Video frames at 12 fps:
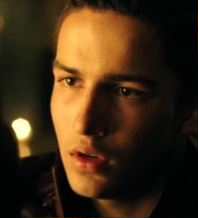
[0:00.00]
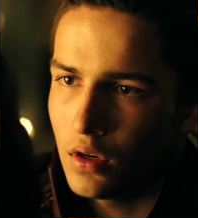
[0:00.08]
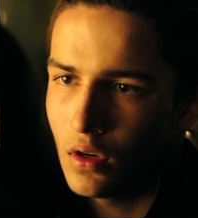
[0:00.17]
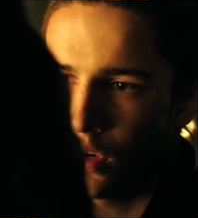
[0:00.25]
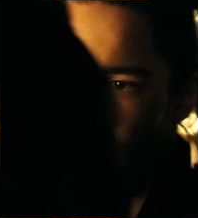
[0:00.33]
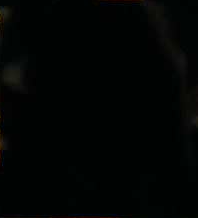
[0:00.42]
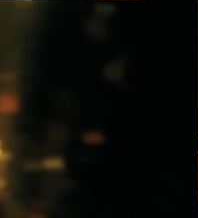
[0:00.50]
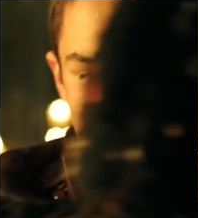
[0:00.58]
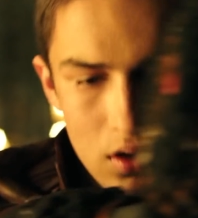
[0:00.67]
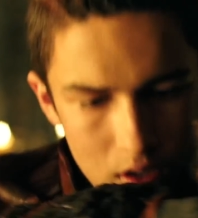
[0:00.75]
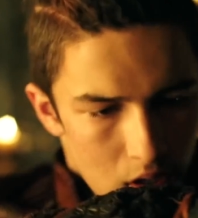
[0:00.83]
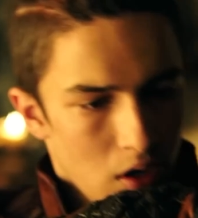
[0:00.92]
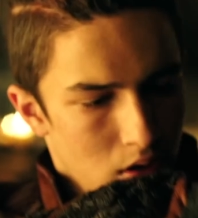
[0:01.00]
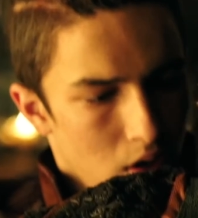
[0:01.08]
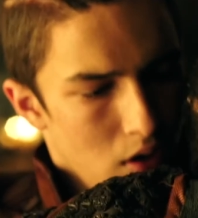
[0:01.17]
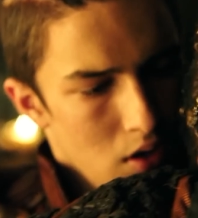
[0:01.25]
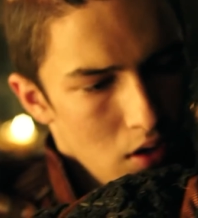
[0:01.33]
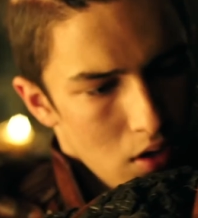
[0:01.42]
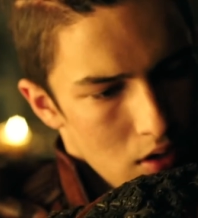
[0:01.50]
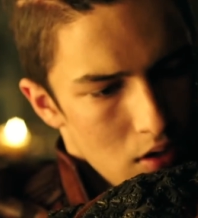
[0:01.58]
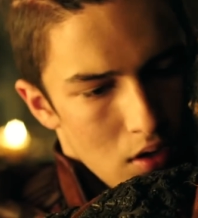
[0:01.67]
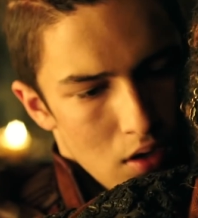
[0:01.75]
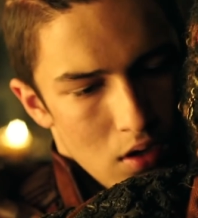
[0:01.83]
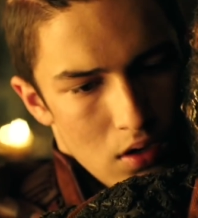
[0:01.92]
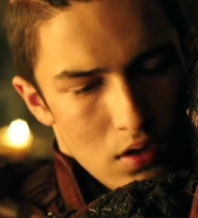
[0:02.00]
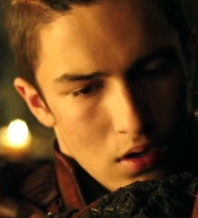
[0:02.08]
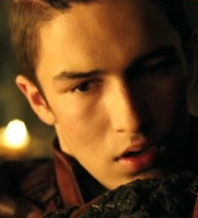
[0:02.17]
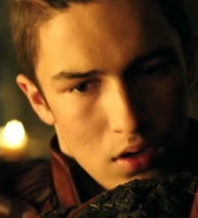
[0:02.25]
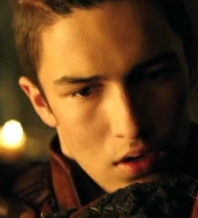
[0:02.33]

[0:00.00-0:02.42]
bit of humanity is scrubbed out of MK is